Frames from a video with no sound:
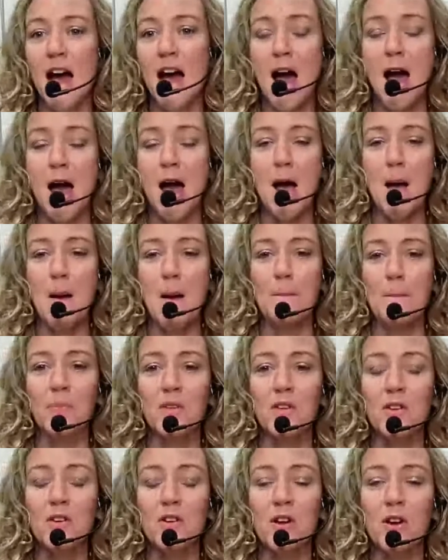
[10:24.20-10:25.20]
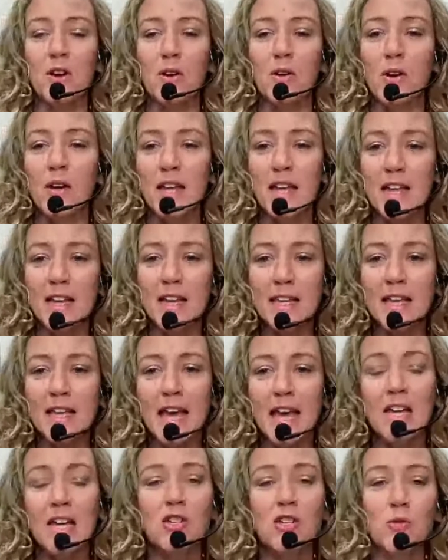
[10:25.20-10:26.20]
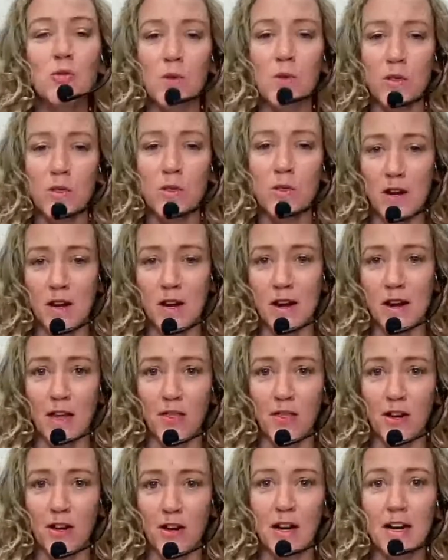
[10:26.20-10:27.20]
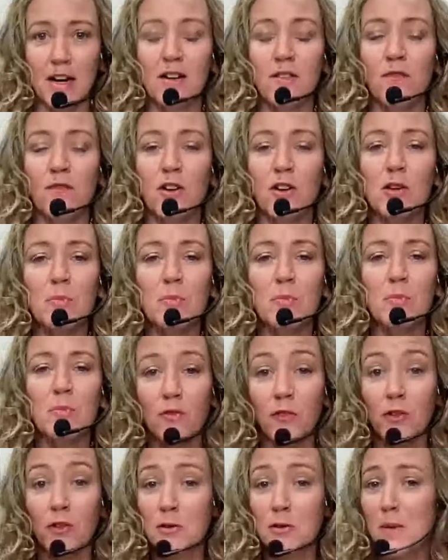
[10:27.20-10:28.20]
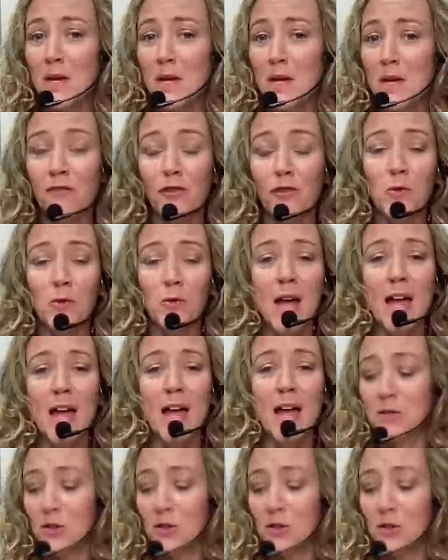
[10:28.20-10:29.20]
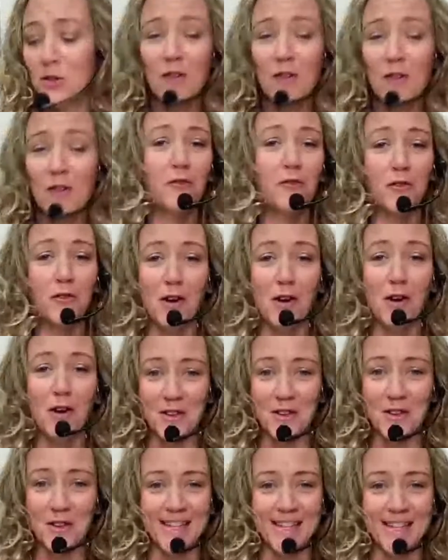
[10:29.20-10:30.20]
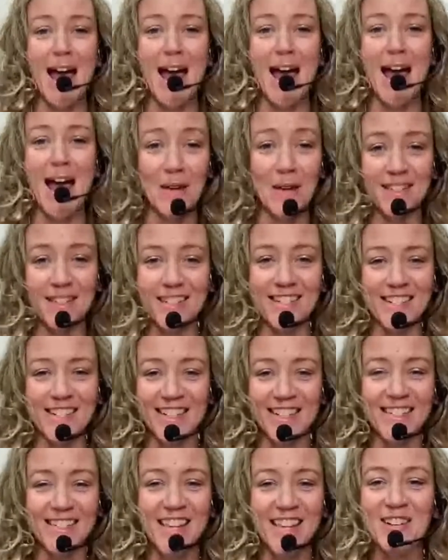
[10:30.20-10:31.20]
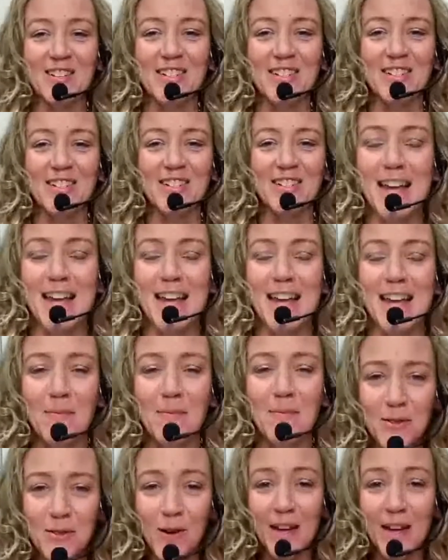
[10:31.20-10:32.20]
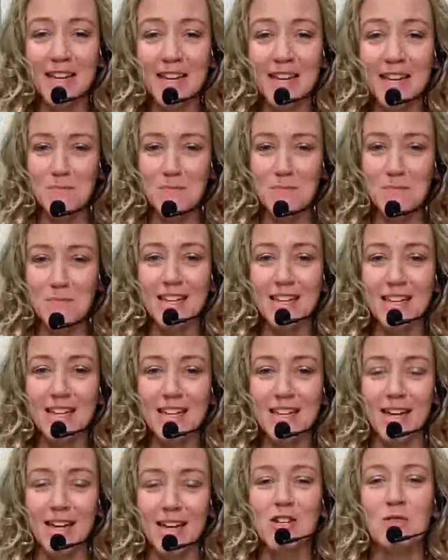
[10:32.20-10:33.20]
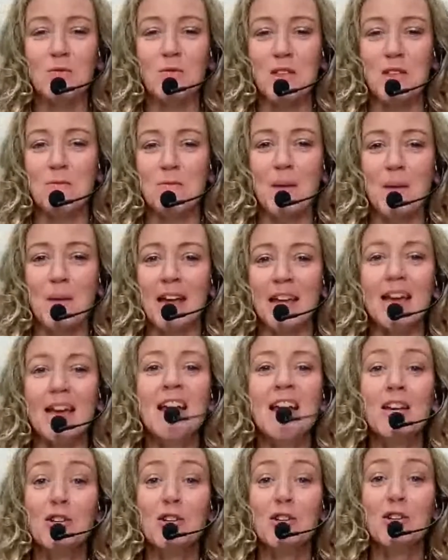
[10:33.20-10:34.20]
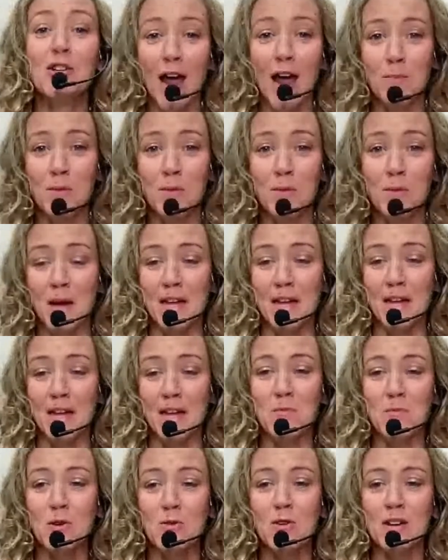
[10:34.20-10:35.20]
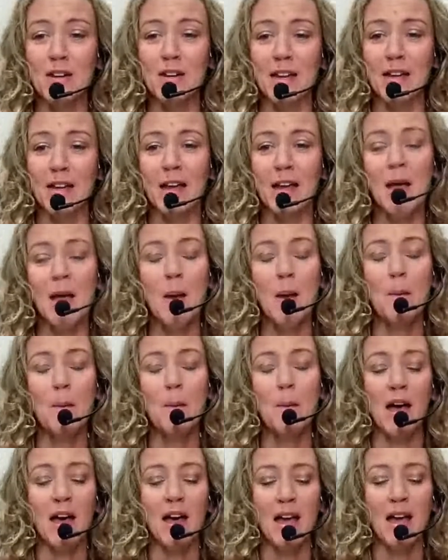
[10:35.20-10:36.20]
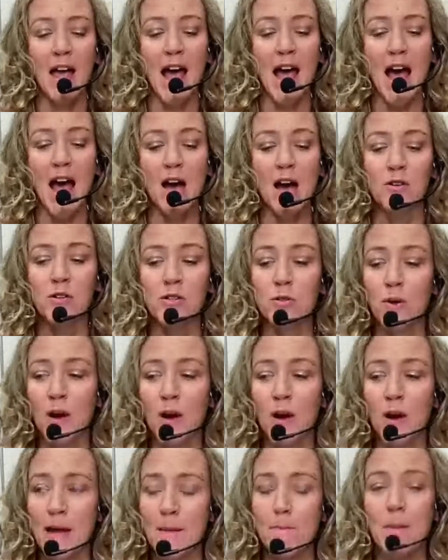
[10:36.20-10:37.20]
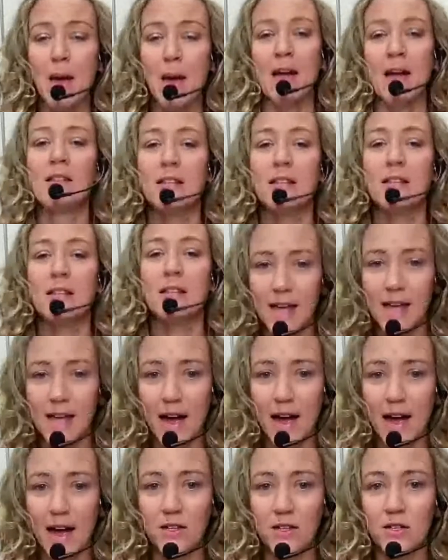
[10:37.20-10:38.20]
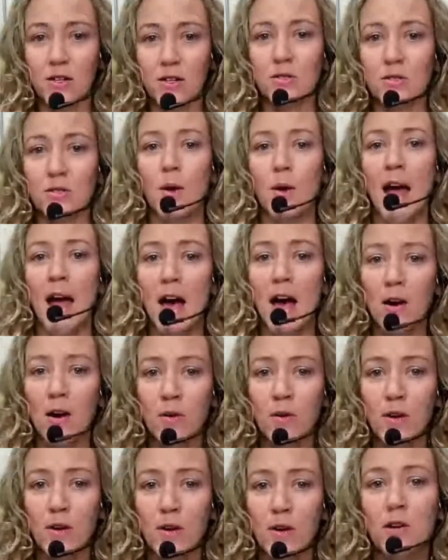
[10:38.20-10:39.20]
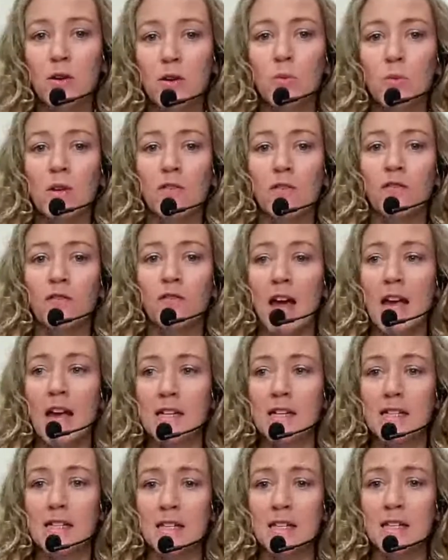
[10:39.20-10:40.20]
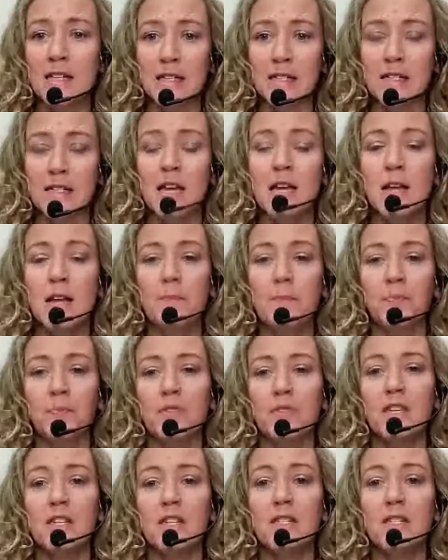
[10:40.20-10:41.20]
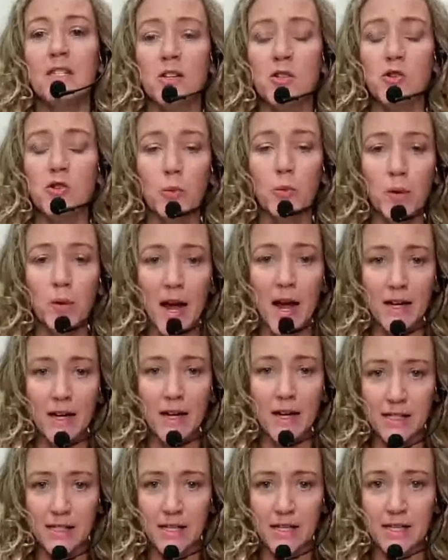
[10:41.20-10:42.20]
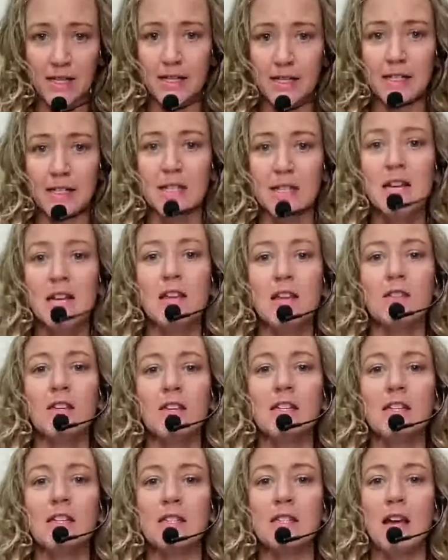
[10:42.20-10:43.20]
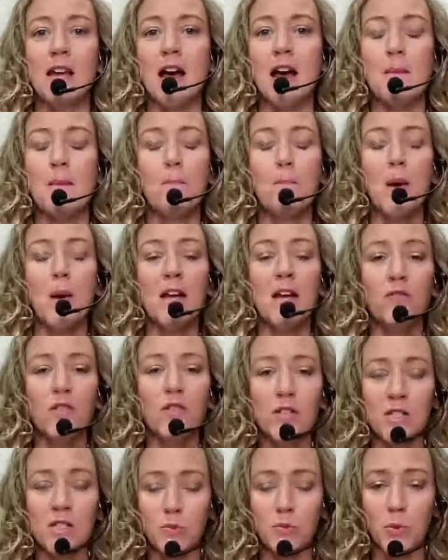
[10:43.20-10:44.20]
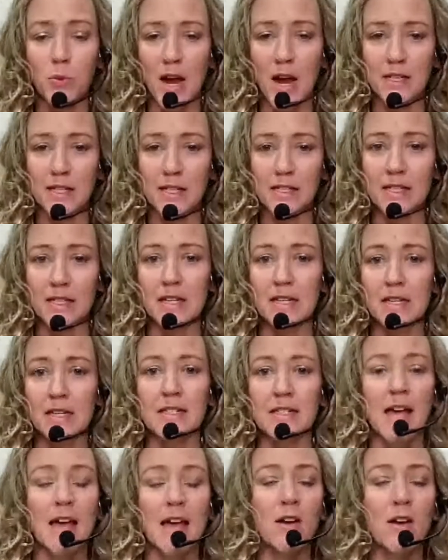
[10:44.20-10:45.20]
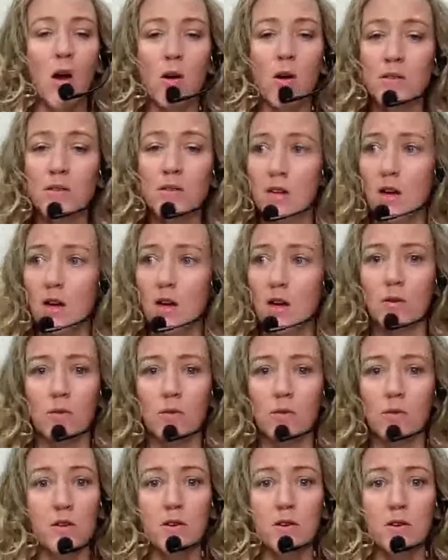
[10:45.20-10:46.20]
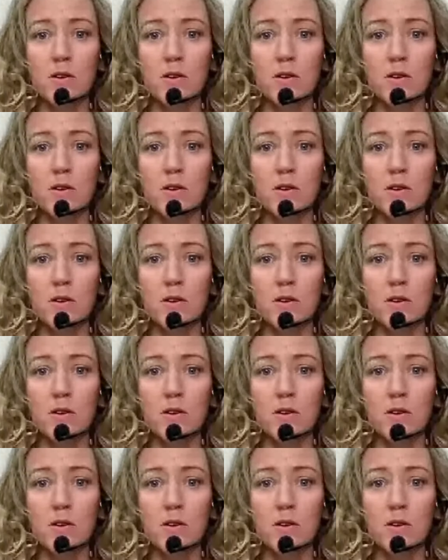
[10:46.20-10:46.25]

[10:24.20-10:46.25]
engaged with one another in a very beautiful and meaningful way? I'm so grateful for all those messaging centers and apps so I can be in connection with my tribe and my community. But how do I balance that? So how do we find these sexual practices, these mindfulness practices, and also,